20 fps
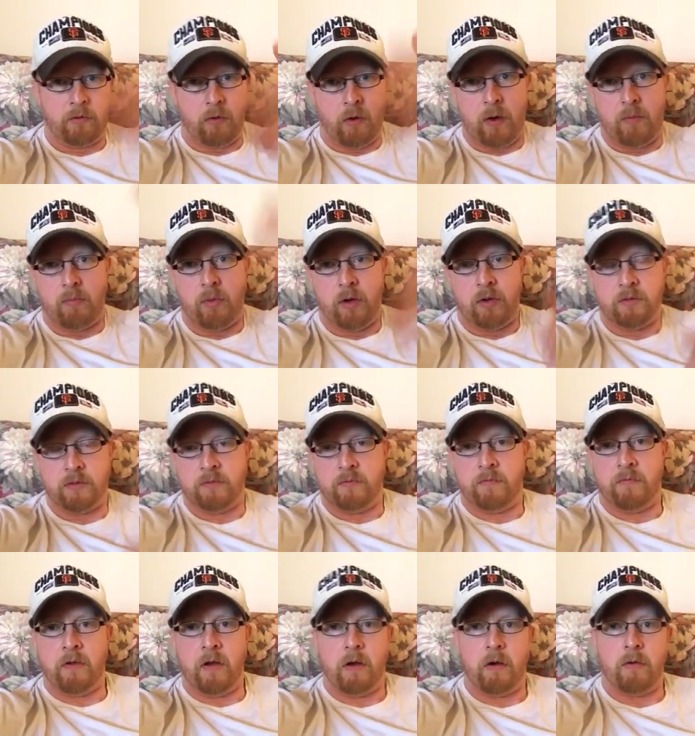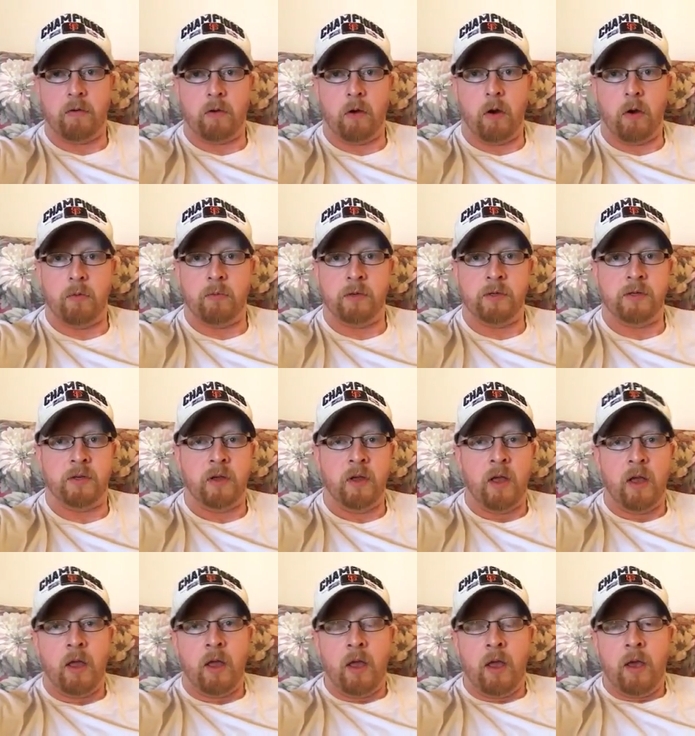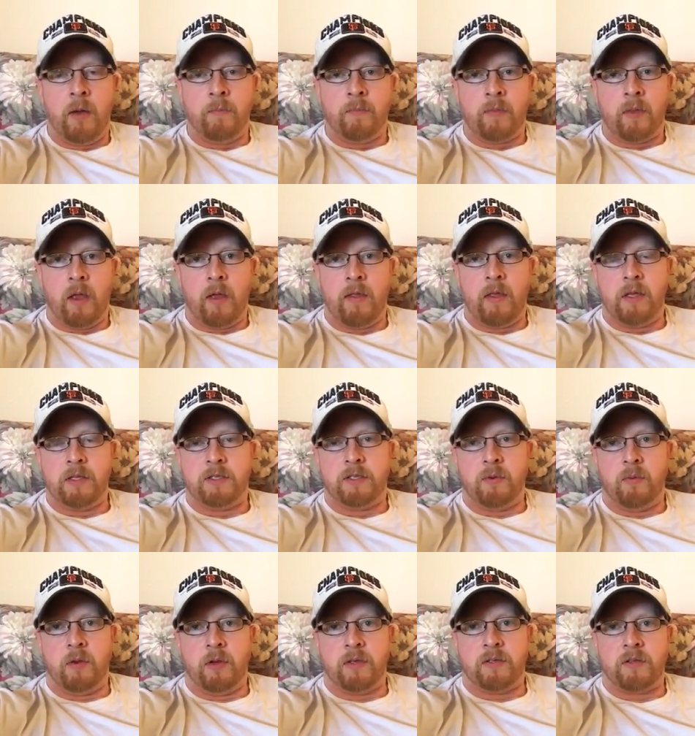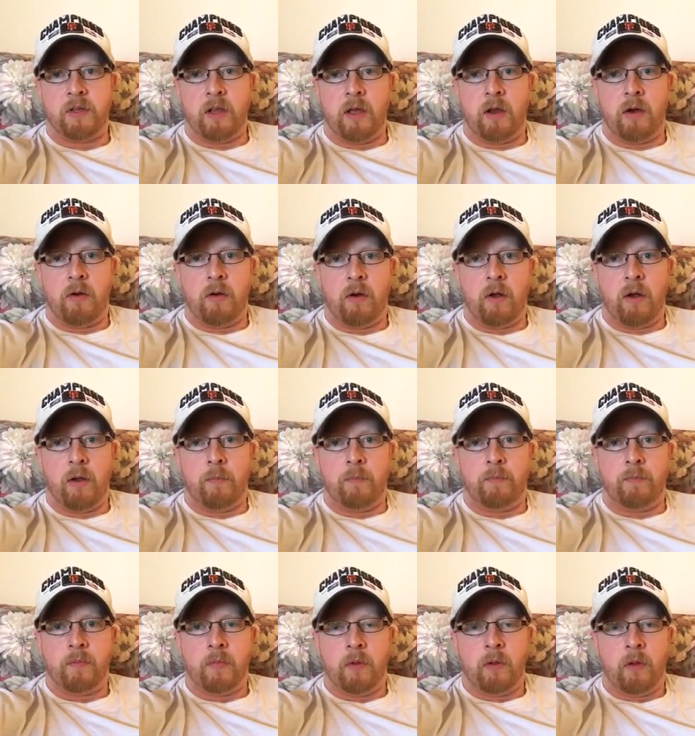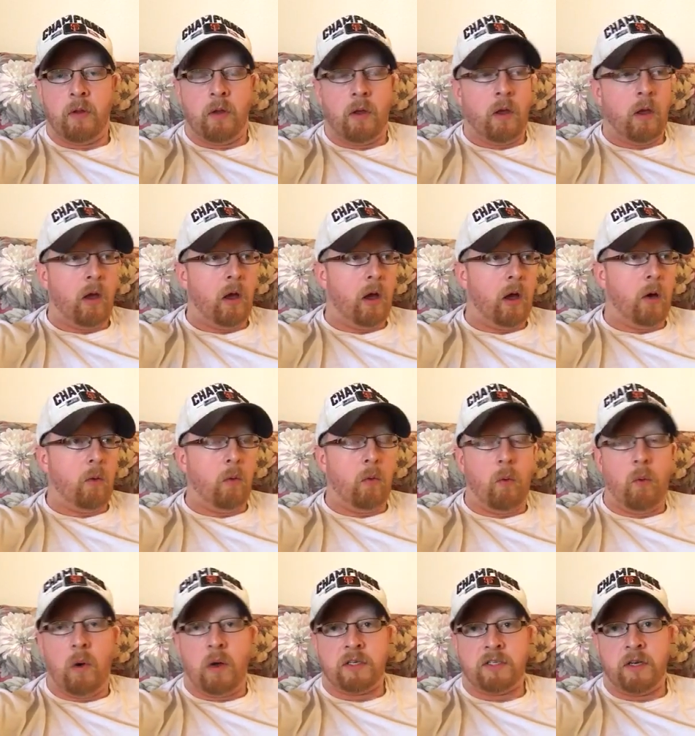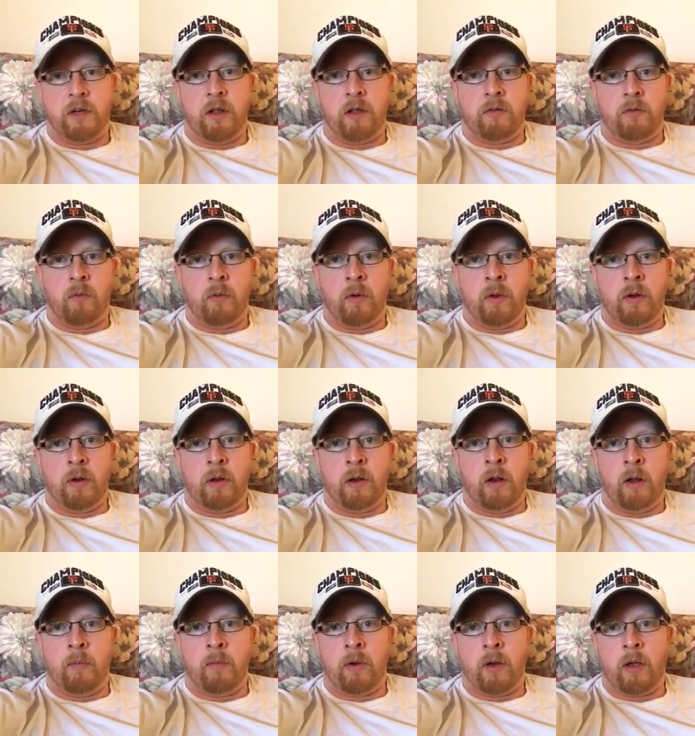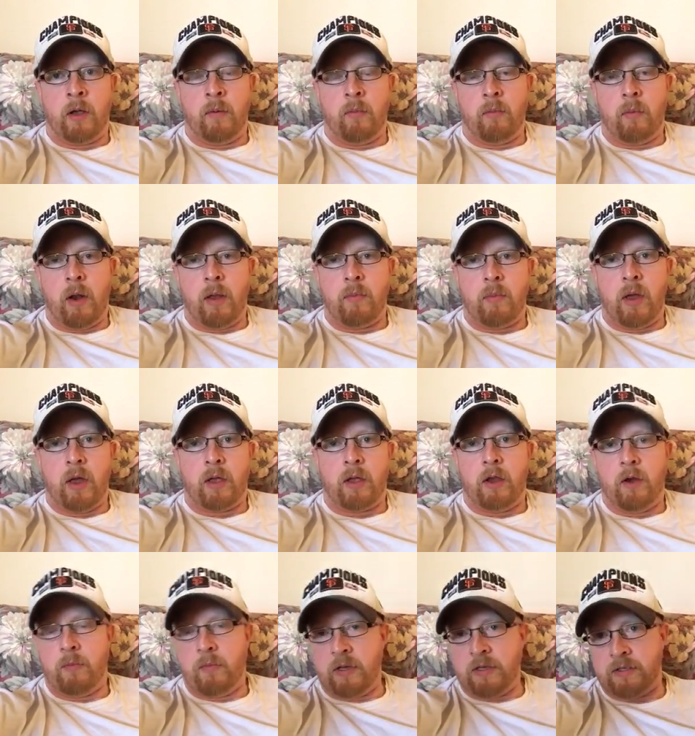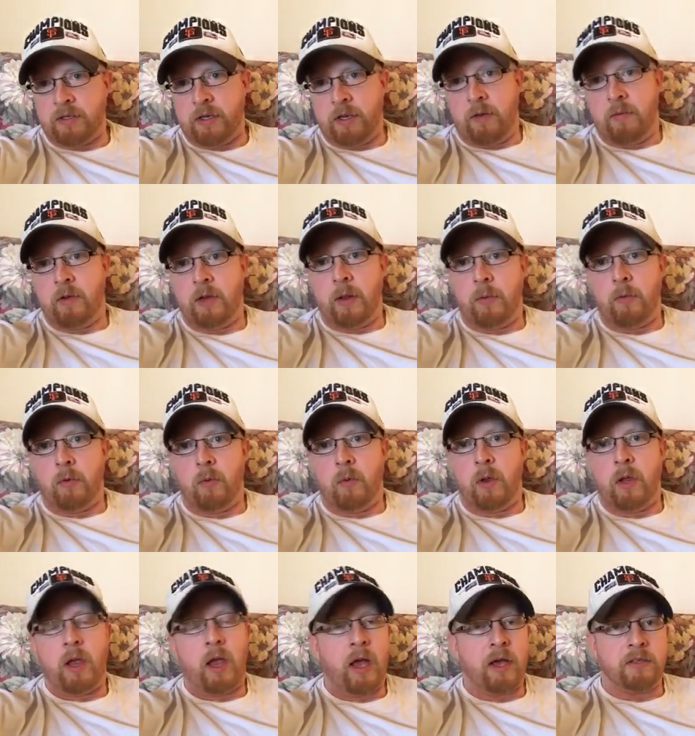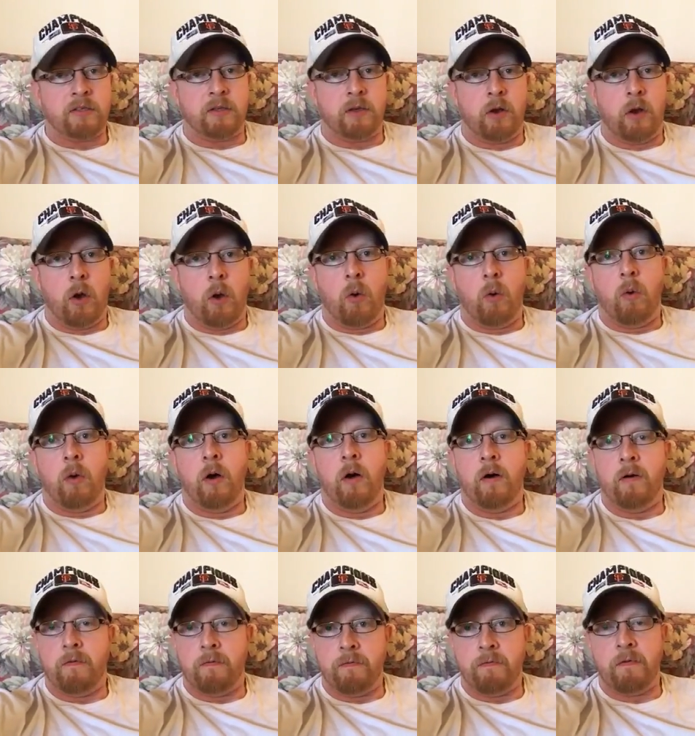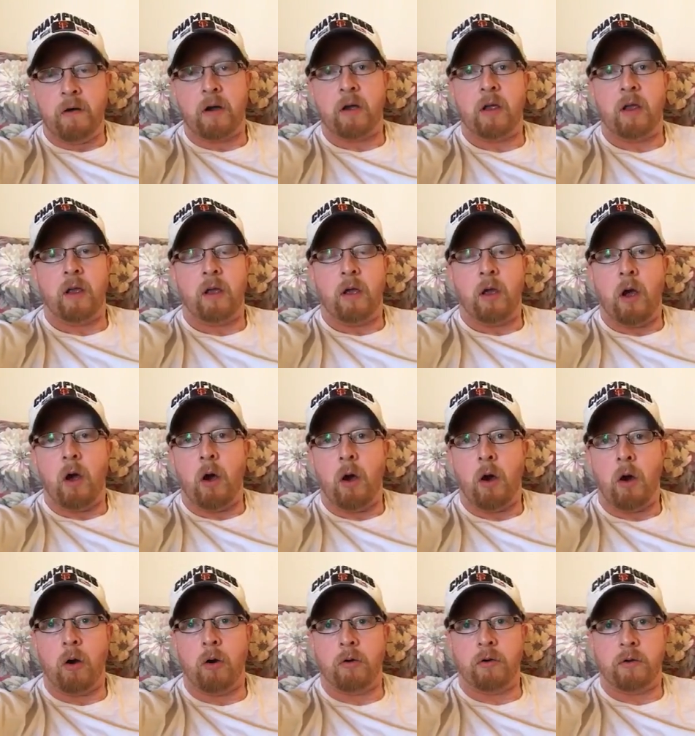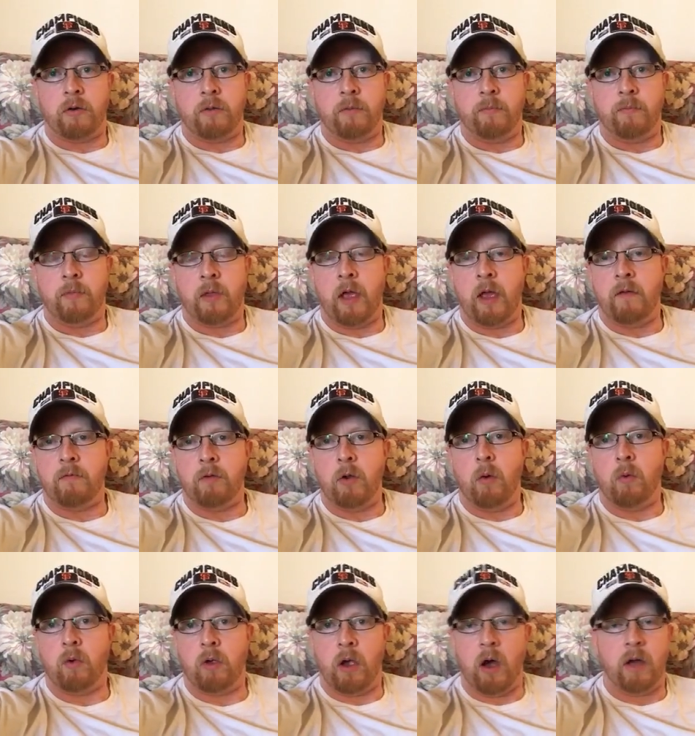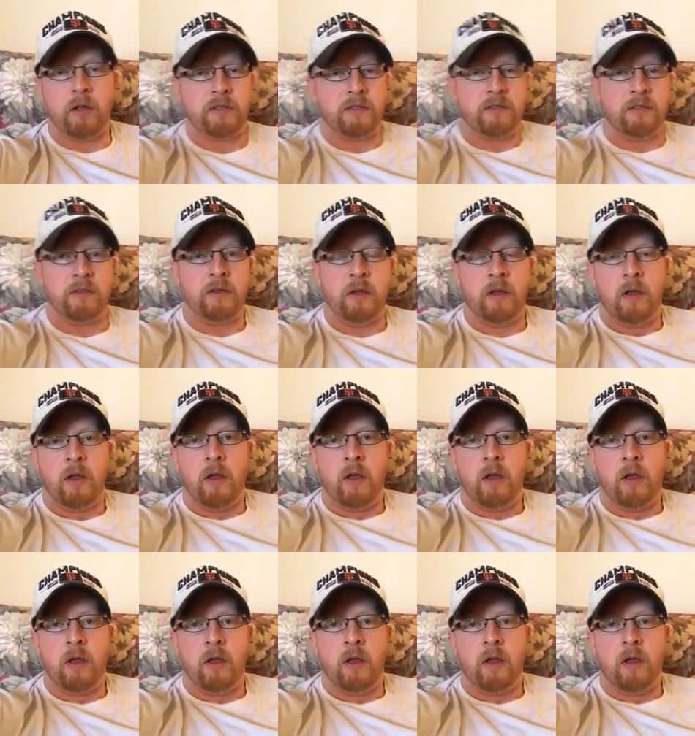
Great balls of fire garbage and then two weeks later, um, uh, we'll watch another one, and I'm gonna come right back here because the WWE has no fucking heart. They have no guts.